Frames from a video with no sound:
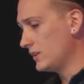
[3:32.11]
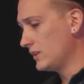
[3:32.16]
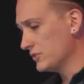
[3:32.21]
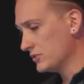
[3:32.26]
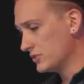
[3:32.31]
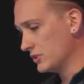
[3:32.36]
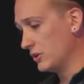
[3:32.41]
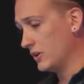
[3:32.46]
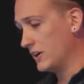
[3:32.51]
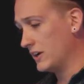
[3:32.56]

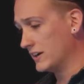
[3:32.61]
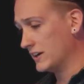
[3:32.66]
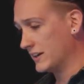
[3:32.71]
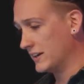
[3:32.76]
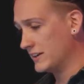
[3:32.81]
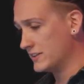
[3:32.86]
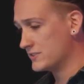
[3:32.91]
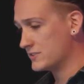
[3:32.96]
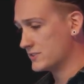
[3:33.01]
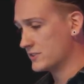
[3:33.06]
So
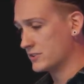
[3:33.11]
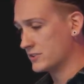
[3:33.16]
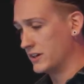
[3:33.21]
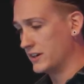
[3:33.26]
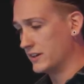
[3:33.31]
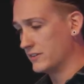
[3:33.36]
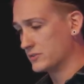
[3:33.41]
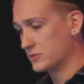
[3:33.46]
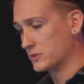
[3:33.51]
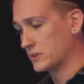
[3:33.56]
again,
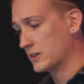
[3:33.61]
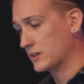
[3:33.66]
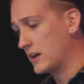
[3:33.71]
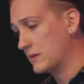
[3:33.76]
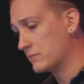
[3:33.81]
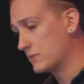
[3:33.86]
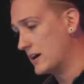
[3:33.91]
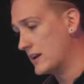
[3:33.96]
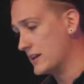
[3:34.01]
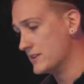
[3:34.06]
creatives, I'm
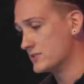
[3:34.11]
kind